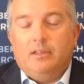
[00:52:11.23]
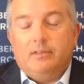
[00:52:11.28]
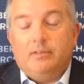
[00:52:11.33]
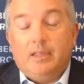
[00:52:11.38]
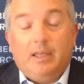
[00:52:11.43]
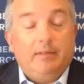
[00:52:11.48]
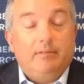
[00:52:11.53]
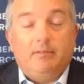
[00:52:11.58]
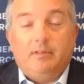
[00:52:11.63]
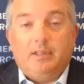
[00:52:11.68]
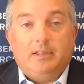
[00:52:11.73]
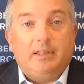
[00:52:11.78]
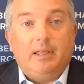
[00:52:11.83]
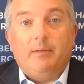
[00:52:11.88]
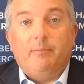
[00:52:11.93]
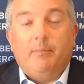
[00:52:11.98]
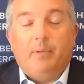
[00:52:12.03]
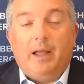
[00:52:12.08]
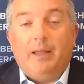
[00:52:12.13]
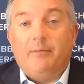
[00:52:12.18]
that, that
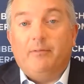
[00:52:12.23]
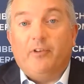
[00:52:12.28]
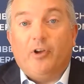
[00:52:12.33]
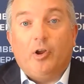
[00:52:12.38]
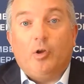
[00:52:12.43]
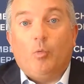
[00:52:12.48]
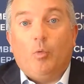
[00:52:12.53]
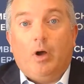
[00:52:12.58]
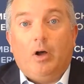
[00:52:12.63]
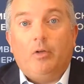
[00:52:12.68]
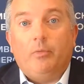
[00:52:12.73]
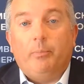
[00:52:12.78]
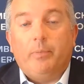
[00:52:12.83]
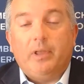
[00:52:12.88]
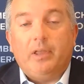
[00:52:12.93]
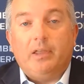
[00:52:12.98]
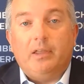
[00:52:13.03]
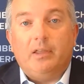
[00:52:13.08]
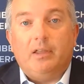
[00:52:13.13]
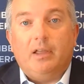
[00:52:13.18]
that might very well
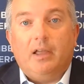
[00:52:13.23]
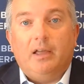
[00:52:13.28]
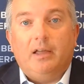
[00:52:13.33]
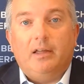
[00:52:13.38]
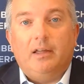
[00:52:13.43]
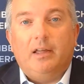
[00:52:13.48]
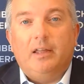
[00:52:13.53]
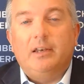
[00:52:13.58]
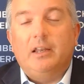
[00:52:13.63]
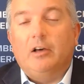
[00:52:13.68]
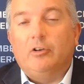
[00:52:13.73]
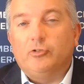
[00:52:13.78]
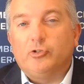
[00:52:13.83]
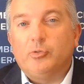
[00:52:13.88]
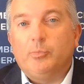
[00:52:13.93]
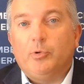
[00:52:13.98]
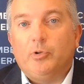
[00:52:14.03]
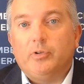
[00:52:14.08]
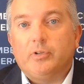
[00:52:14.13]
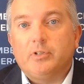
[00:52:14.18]
be a, an
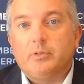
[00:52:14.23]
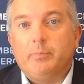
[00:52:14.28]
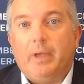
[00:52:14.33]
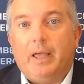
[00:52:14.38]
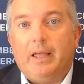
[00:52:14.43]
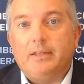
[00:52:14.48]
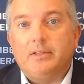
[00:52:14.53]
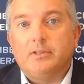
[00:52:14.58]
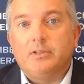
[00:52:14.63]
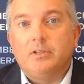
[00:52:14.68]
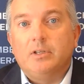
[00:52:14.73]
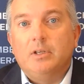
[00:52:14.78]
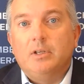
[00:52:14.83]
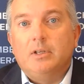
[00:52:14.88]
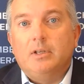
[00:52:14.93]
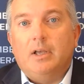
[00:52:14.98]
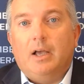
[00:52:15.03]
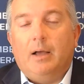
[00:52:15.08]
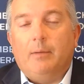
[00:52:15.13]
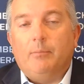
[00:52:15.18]
eligible expense.
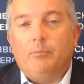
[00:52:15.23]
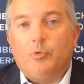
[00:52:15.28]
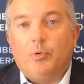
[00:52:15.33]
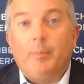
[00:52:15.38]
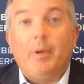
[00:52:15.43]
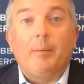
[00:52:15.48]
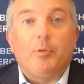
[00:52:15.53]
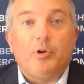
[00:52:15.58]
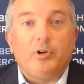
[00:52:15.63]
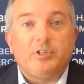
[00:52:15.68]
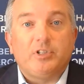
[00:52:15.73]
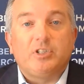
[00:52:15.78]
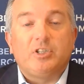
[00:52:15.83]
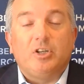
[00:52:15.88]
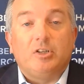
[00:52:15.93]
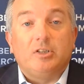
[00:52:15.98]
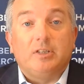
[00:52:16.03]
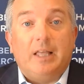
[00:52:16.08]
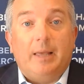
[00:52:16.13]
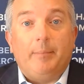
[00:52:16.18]
Um, remember, it's
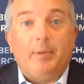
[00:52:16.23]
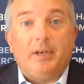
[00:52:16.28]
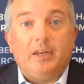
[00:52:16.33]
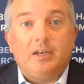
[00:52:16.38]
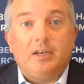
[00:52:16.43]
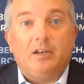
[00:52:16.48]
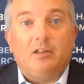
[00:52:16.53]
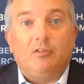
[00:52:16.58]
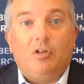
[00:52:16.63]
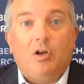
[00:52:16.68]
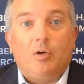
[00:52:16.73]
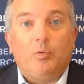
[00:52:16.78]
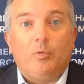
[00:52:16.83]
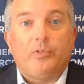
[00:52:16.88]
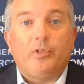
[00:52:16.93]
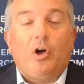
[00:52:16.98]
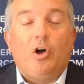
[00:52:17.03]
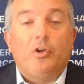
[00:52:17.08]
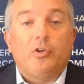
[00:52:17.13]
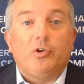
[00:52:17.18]
still limited along with
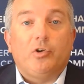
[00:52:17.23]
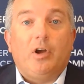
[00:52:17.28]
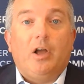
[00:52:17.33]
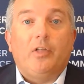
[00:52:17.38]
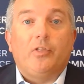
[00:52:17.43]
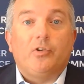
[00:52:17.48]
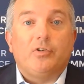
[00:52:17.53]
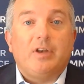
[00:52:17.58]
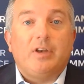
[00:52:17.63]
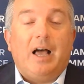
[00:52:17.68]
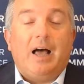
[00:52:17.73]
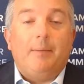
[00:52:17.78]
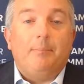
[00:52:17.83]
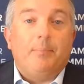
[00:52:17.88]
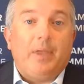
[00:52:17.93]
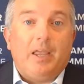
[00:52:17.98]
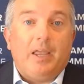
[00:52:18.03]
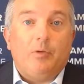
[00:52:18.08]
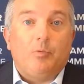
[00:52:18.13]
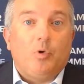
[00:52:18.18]
all your other
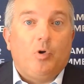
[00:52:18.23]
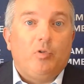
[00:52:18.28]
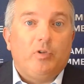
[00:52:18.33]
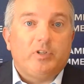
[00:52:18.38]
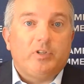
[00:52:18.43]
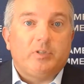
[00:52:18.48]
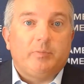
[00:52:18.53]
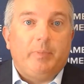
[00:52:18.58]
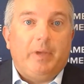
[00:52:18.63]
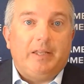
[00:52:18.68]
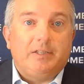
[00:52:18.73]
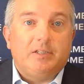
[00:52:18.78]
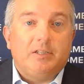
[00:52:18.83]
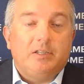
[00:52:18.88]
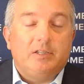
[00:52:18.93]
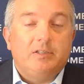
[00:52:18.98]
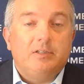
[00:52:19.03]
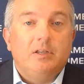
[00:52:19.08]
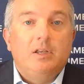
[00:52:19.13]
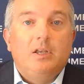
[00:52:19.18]
non-payroll
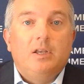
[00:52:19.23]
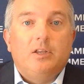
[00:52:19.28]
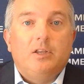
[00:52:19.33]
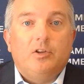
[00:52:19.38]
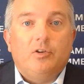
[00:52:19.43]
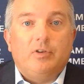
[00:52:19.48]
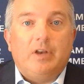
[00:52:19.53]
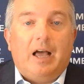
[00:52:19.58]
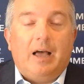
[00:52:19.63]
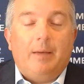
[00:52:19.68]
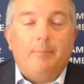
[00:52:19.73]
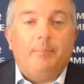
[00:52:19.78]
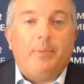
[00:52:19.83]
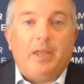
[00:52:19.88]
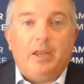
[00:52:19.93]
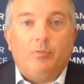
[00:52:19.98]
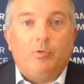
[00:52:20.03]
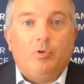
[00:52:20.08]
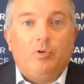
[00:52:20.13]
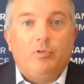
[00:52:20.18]
expenses. Your
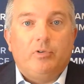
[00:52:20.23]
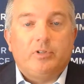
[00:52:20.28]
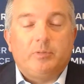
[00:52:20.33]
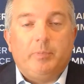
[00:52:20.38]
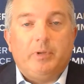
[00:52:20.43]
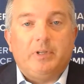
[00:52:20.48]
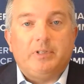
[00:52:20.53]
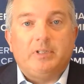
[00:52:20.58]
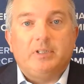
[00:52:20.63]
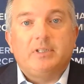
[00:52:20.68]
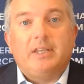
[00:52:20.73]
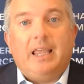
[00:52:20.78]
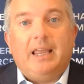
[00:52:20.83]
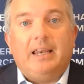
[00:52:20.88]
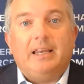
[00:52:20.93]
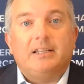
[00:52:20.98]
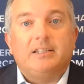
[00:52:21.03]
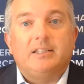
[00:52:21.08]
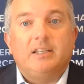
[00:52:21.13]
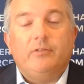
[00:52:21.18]
non-payroll expenses can't
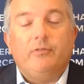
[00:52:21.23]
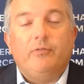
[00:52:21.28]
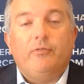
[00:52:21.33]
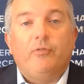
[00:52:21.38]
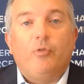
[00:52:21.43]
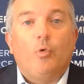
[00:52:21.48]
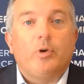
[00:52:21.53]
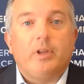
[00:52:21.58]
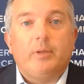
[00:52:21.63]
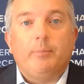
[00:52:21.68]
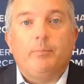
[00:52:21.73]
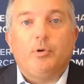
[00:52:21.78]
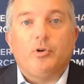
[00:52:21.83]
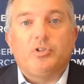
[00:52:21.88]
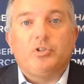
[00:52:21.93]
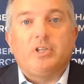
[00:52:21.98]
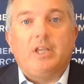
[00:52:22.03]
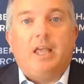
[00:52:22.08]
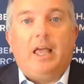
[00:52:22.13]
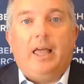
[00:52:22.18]
exceed forty
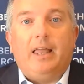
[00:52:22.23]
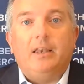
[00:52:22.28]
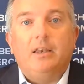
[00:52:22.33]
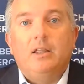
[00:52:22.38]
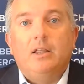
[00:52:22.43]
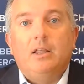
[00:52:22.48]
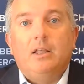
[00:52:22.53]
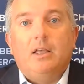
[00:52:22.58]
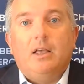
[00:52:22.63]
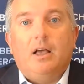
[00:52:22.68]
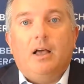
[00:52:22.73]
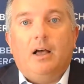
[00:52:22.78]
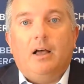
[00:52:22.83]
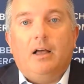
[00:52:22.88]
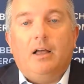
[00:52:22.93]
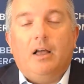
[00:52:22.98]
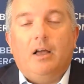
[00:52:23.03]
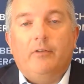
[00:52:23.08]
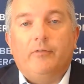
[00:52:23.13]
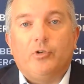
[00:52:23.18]
percent uh,
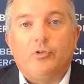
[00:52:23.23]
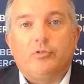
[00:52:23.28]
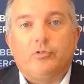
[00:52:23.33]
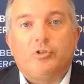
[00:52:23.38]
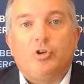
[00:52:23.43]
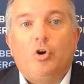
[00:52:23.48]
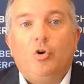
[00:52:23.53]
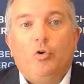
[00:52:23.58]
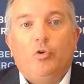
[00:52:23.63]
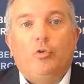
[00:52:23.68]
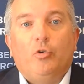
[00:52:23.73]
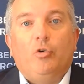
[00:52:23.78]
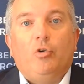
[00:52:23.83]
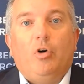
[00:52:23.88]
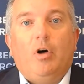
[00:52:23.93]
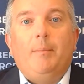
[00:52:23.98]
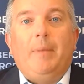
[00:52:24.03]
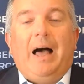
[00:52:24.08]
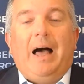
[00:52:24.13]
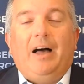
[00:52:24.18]
of your
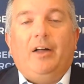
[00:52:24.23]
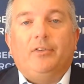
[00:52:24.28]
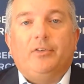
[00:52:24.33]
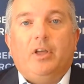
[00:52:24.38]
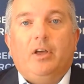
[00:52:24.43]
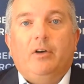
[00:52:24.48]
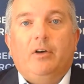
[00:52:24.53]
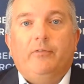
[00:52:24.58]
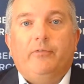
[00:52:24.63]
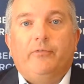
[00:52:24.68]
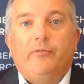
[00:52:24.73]
total amount of